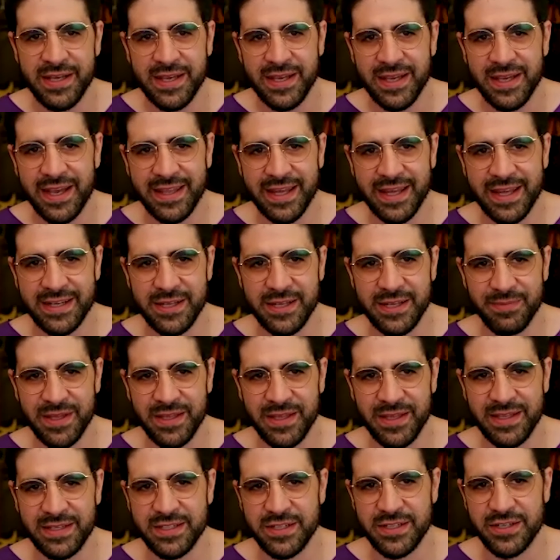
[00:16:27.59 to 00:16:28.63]
And that's something
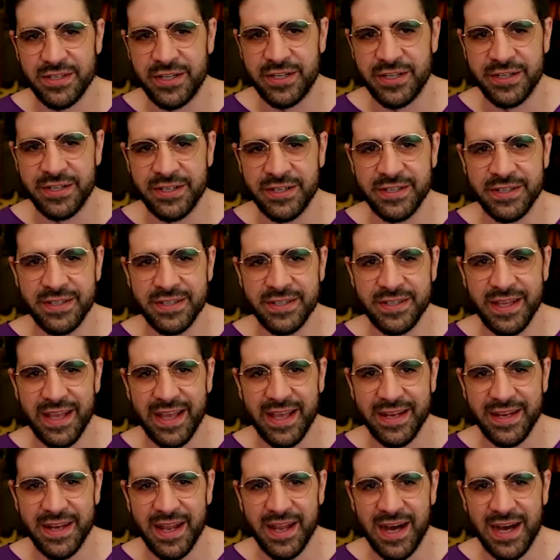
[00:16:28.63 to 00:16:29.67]
that's earned
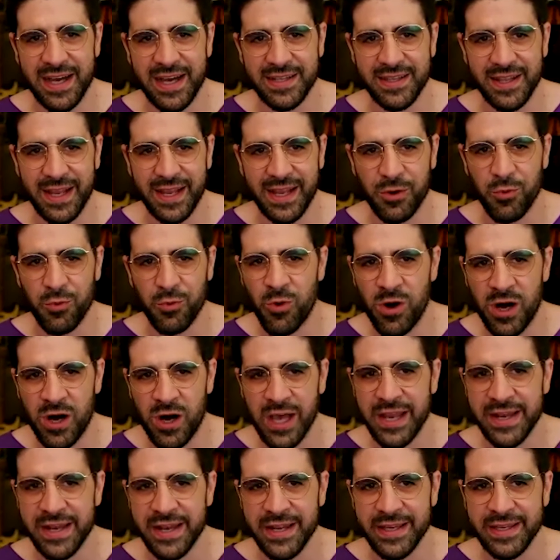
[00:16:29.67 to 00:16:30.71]
and not like
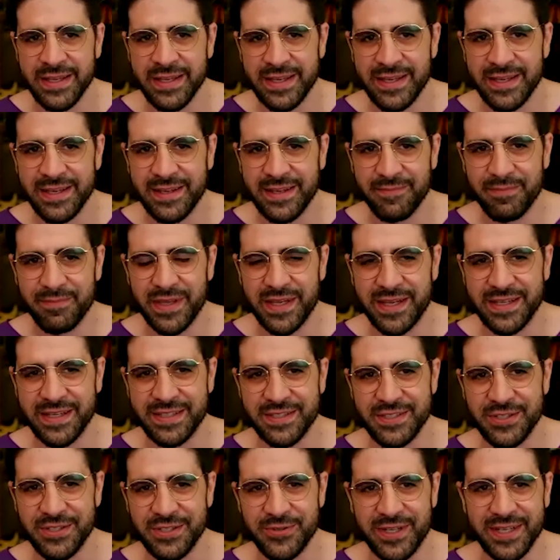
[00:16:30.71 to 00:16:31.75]
won because
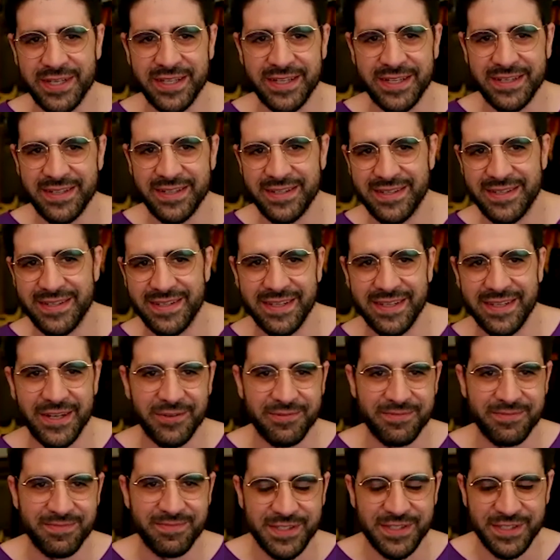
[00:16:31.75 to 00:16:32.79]
you can, you know,
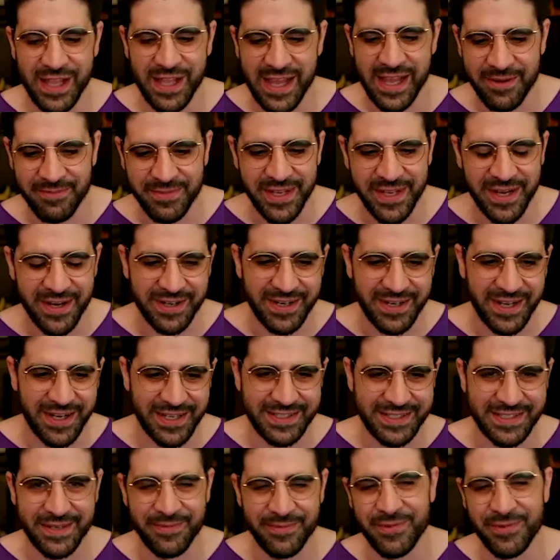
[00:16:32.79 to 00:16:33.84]
slam dunk on
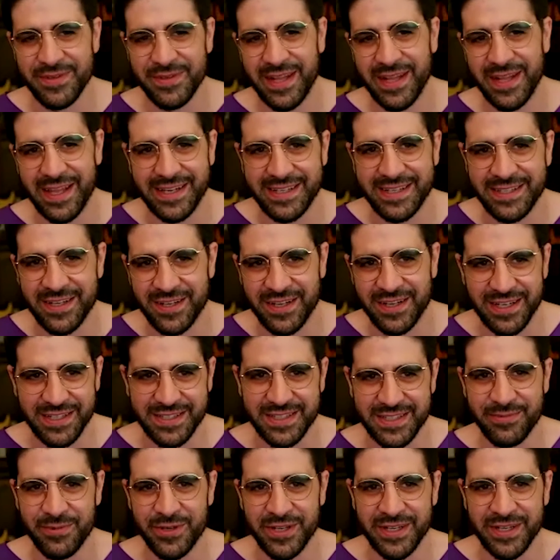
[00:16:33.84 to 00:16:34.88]
some like dunk on
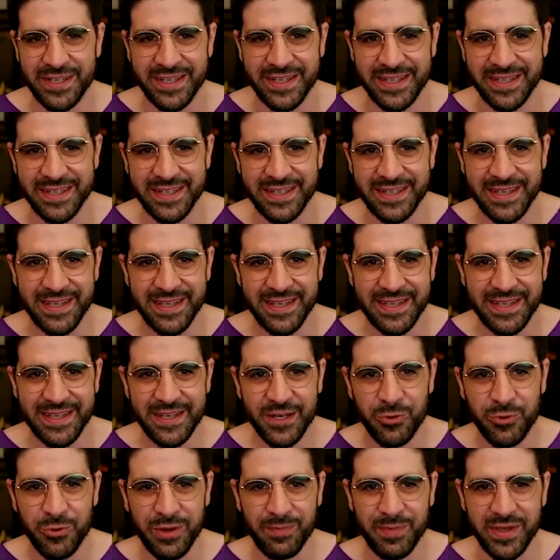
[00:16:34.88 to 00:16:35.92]
someone in a
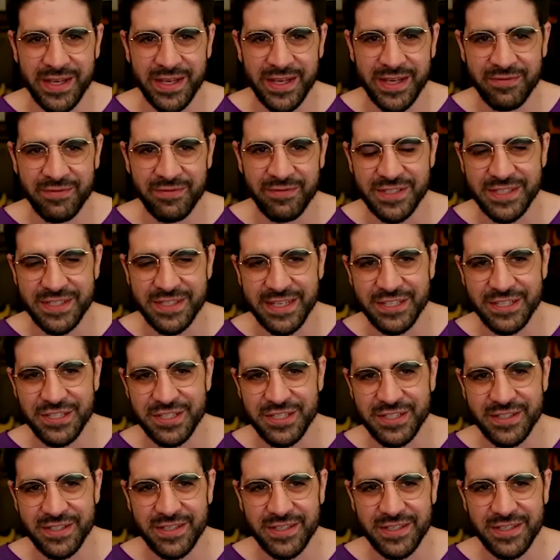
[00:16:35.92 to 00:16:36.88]
quippy conversation